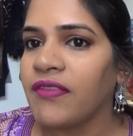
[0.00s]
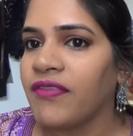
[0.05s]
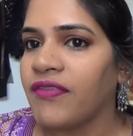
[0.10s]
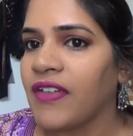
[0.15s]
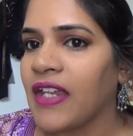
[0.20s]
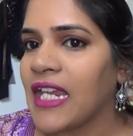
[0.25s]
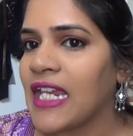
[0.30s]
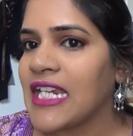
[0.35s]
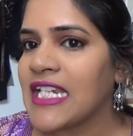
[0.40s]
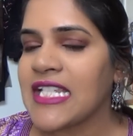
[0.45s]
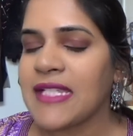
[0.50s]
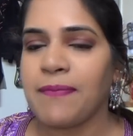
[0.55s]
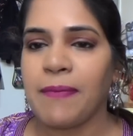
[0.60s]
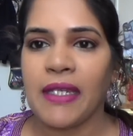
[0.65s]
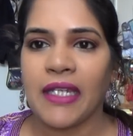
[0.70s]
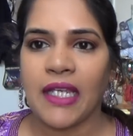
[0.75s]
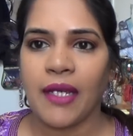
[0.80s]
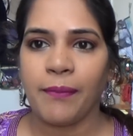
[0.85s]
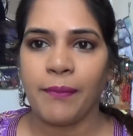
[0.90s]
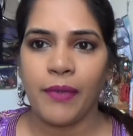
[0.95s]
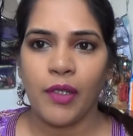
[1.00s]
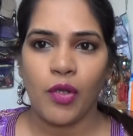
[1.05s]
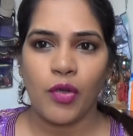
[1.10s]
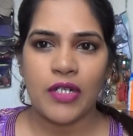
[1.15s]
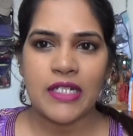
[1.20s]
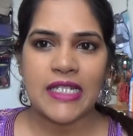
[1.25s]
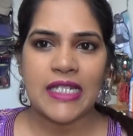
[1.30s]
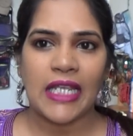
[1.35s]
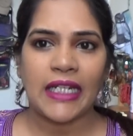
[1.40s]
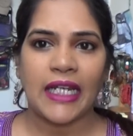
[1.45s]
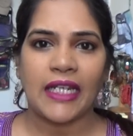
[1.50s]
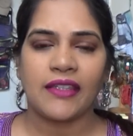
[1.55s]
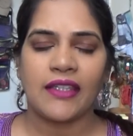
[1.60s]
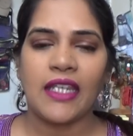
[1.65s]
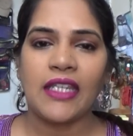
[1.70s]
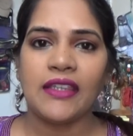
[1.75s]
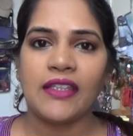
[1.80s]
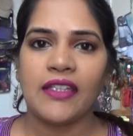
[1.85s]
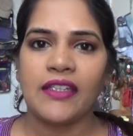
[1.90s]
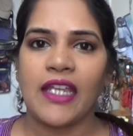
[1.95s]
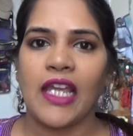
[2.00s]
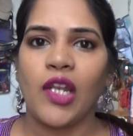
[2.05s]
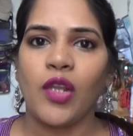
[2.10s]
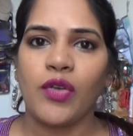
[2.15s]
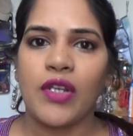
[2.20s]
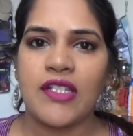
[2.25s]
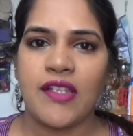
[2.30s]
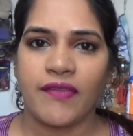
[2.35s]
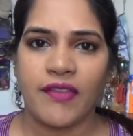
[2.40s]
face makeup looks like. I think the yellowness